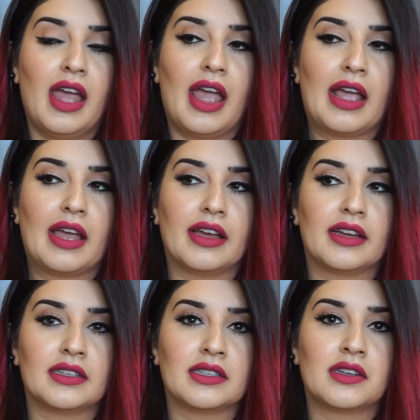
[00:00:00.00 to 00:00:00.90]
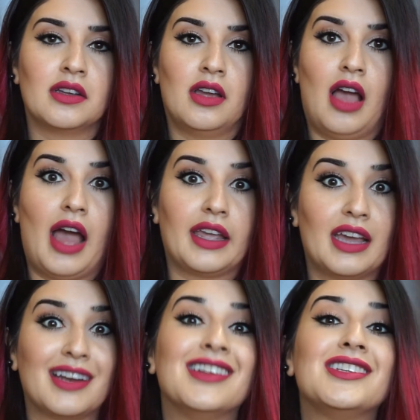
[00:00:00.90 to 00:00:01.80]
and I
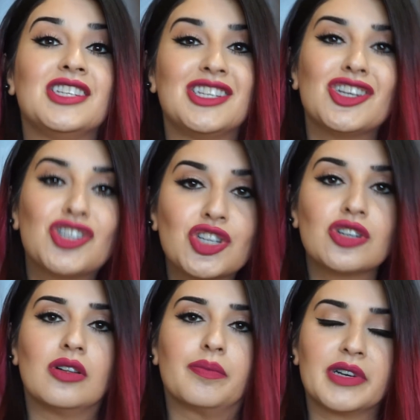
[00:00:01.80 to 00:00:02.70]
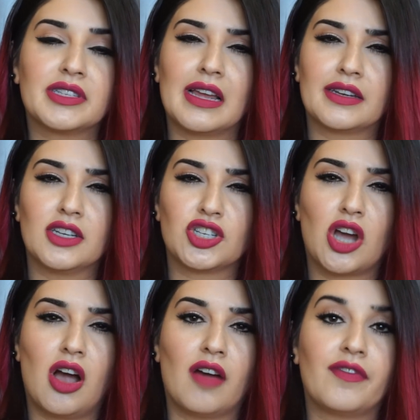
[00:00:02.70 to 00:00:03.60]
get an additional percentage
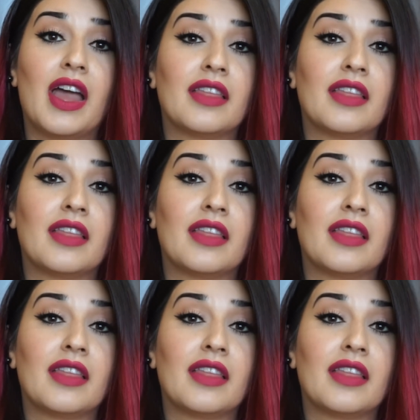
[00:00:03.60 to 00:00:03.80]
off.